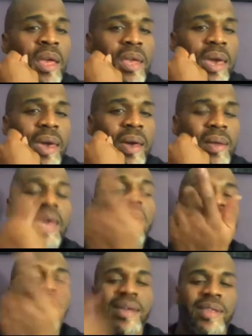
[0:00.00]
Yeah.
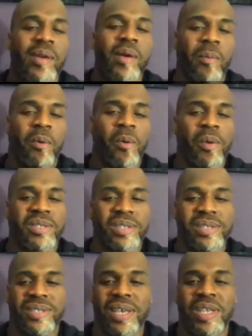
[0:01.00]
They're at Pro
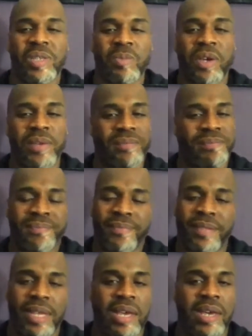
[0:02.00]
Wrestling Tees, but
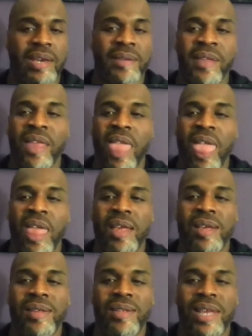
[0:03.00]
yeah,
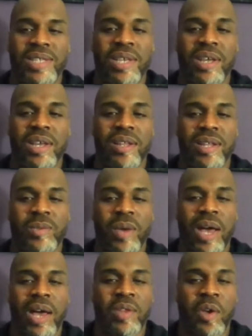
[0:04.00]
that's
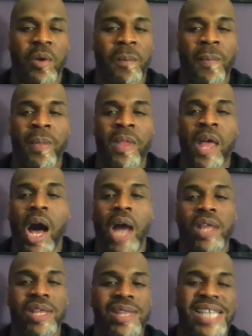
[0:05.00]
wild though.
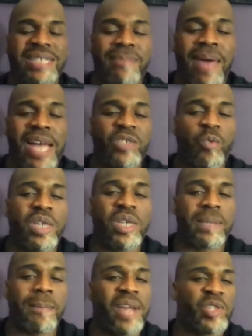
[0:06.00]
The next match was
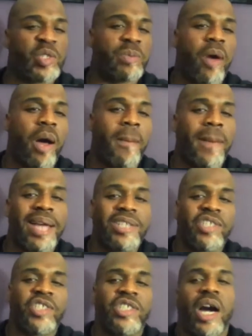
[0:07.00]
a Monsters Ball
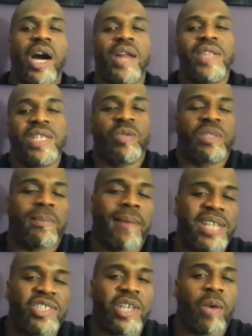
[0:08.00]
match. This was a
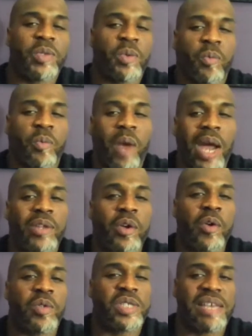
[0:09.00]
match that was with
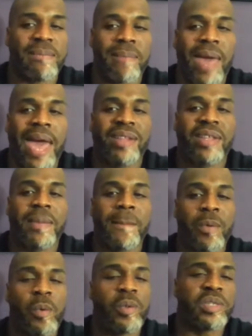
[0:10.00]
Rhino, Steve Macklin,
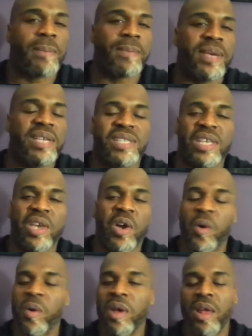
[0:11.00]
Moose, and PCO.